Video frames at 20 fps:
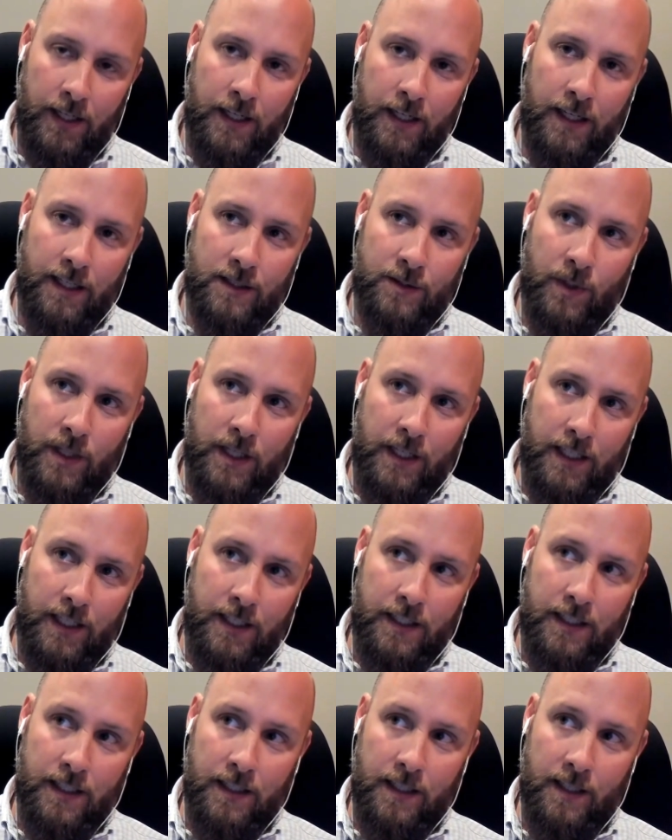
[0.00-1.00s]
Here's what he
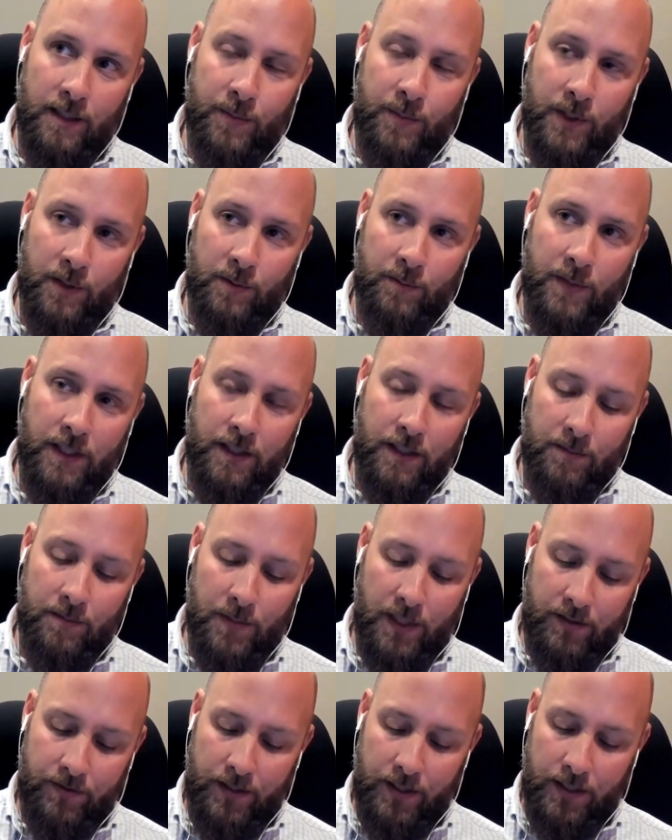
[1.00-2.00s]
did. He put a mirror in
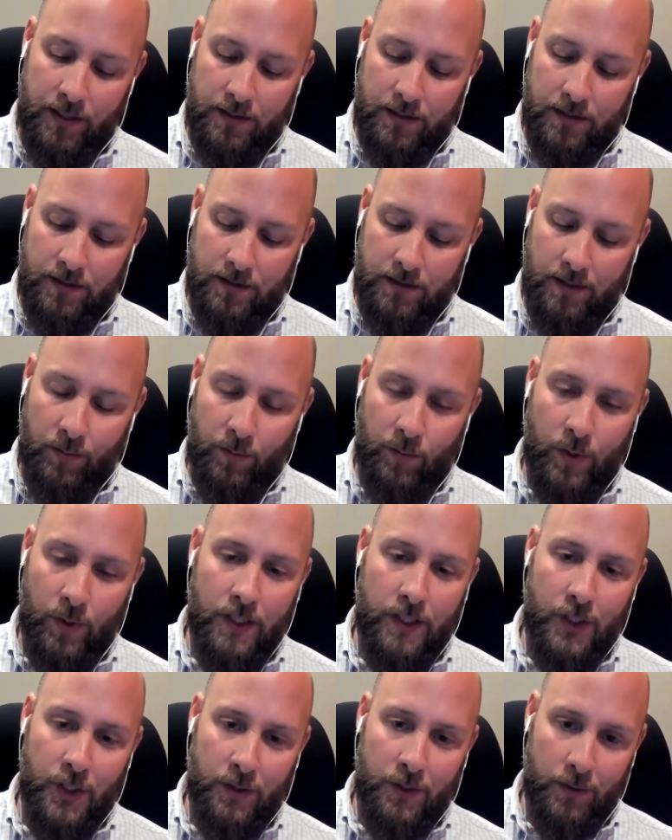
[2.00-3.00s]
my face and said, what
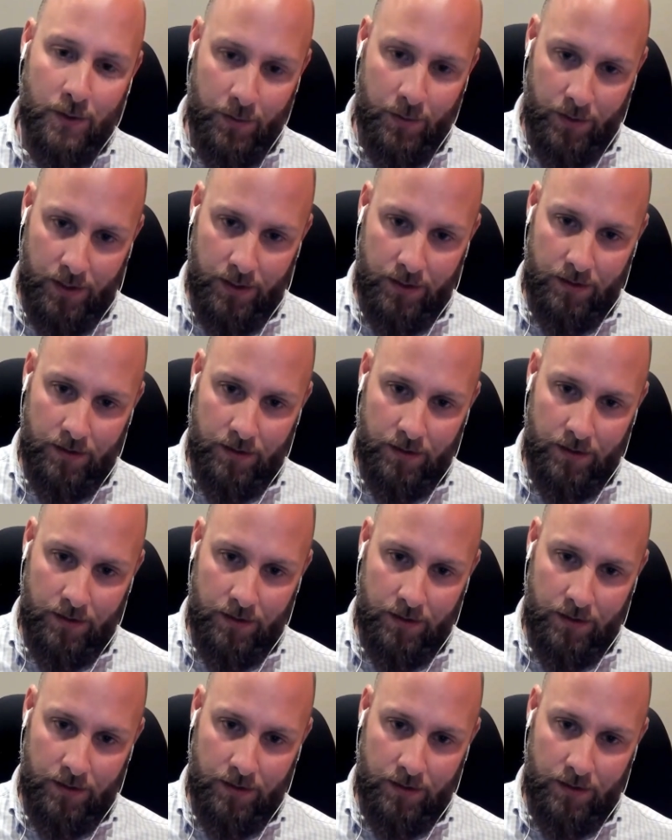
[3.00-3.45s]
are you doing?